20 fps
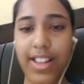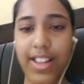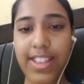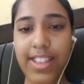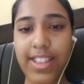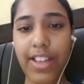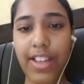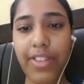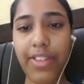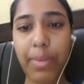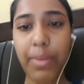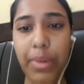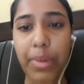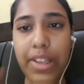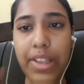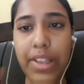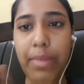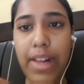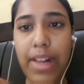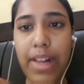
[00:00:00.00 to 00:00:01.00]
we put the
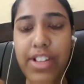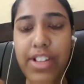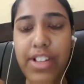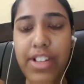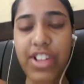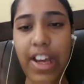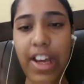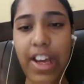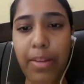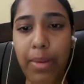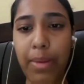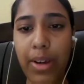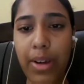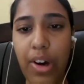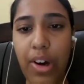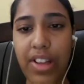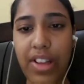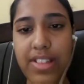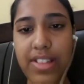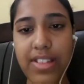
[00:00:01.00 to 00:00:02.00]
bell jar because
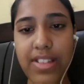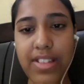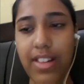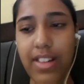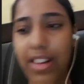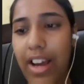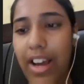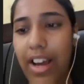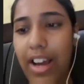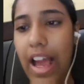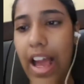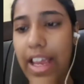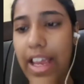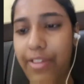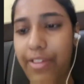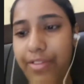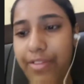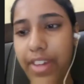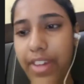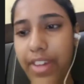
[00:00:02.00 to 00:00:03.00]
if
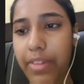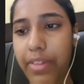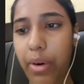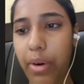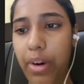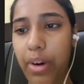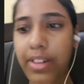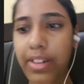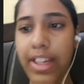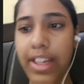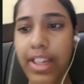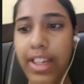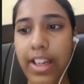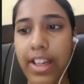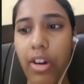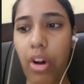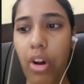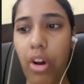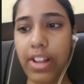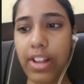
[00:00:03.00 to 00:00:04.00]
we won't, then all
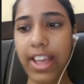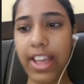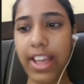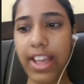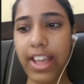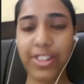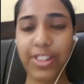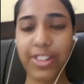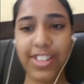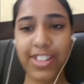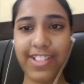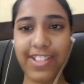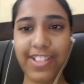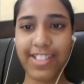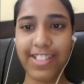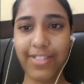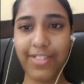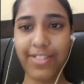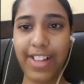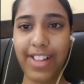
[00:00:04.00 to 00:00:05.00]
the oxygen will
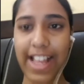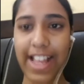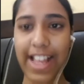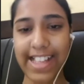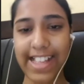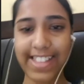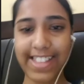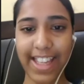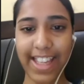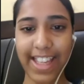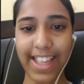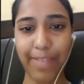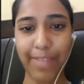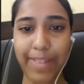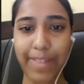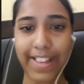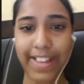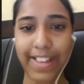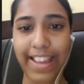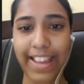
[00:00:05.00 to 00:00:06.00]
escape in the
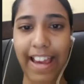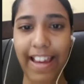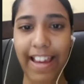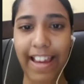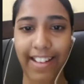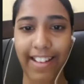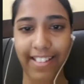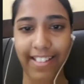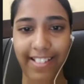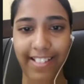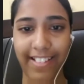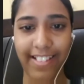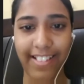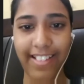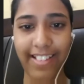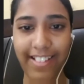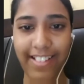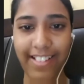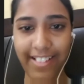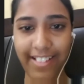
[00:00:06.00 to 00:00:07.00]
air
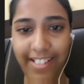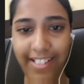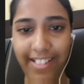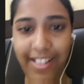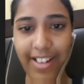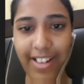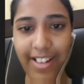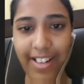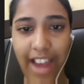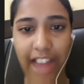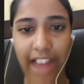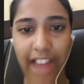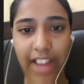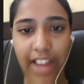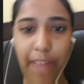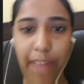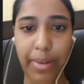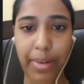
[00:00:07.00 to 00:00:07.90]
and carbon